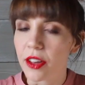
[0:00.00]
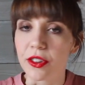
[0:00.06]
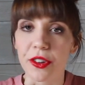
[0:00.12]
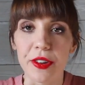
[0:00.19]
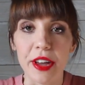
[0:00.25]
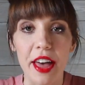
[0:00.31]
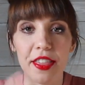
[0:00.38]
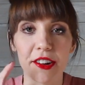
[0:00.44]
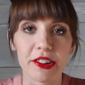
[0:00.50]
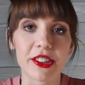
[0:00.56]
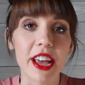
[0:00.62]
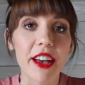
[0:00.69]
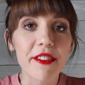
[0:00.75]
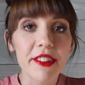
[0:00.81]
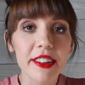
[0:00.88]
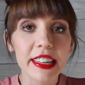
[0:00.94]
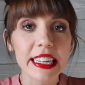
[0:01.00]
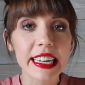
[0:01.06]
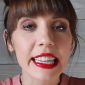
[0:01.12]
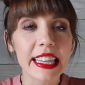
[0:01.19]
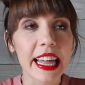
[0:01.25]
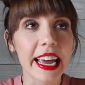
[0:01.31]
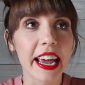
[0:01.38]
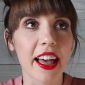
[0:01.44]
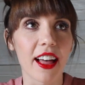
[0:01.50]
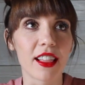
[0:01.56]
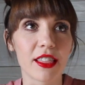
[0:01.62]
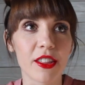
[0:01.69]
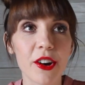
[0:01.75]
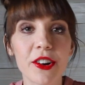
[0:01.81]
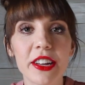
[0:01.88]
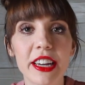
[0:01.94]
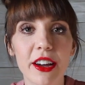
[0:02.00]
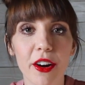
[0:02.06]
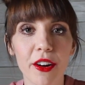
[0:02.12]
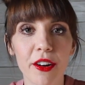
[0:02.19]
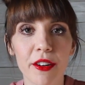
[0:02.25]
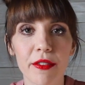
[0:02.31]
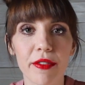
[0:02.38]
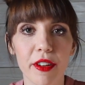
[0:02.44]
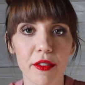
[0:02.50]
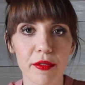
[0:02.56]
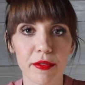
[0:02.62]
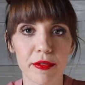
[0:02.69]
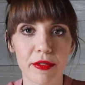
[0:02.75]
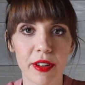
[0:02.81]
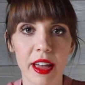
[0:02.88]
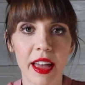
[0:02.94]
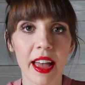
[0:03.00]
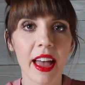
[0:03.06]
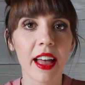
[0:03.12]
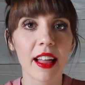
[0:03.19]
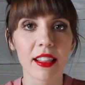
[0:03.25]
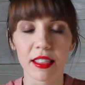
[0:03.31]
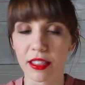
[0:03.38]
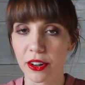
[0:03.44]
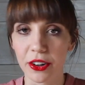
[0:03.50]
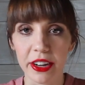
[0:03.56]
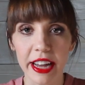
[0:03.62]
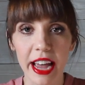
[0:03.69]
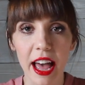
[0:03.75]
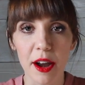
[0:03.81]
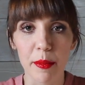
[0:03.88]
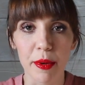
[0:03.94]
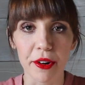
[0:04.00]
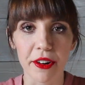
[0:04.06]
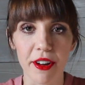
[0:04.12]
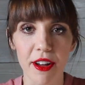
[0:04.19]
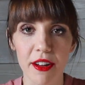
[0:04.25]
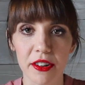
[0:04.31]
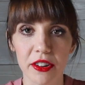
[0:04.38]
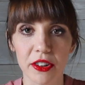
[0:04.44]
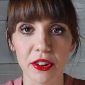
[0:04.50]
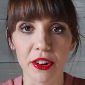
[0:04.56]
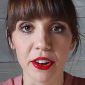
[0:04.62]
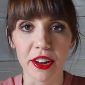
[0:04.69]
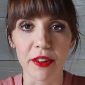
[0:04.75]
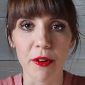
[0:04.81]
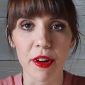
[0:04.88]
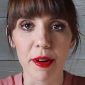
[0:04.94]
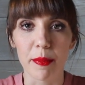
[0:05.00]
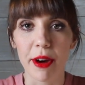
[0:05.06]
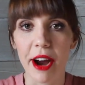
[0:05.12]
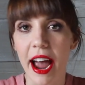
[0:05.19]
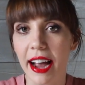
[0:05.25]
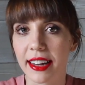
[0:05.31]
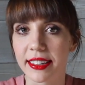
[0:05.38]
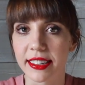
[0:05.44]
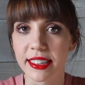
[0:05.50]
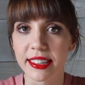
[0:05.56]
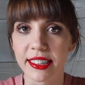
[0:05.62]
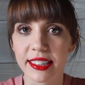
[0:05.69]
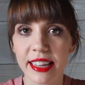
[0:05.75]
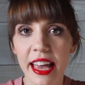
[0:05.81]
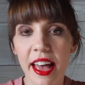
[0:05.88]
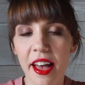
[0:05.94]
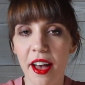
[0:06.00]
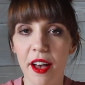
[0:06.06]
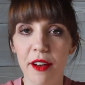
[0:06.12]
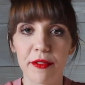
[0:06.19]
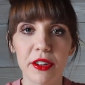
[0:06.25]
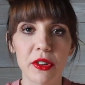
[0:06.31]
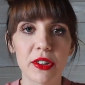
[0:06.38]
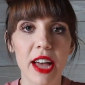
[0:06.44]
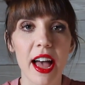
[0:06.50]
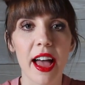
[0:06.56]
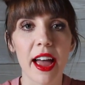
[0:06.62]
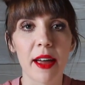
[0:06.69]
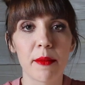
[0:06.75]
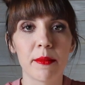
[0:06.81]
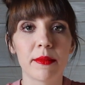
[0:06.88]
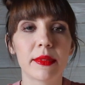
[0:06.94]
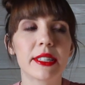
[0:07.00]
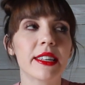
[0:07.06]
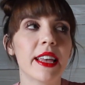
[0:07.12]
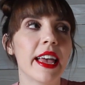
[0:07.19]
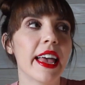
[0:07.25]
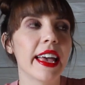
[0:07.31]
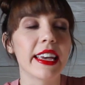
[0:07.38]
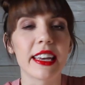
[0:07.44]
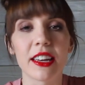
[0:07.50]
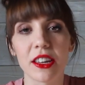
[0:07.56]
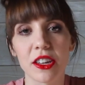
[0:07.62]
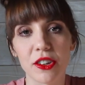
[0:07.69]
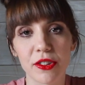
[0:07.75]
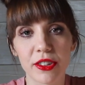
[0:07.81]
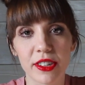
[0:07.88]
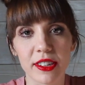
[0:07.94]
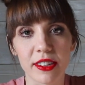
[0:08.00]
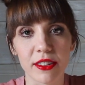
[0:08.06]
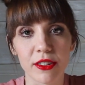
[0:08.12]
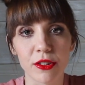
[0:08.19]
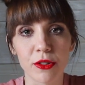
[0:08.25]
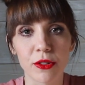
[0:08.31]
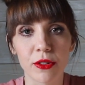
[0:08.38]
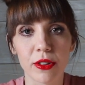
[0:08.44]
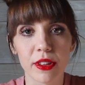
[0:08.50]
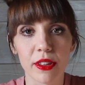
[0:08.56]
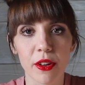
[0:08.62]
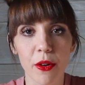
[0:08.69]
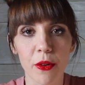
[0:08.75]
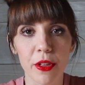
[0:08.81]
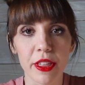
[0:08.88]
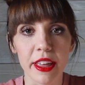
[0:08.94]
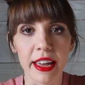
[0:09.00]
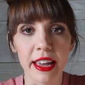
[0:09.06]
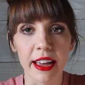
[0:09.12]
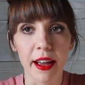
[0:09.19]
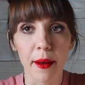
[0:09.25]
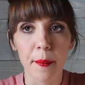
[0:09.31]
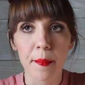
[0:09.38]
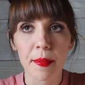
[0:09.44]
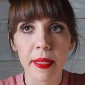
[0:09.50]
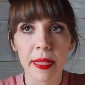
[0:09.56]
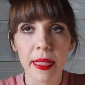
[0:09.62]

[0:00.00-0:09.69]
So yeah, there's definitely like a learning curve of learning how to put it on. You're gonna want to practice a few times, get used to the whole thing.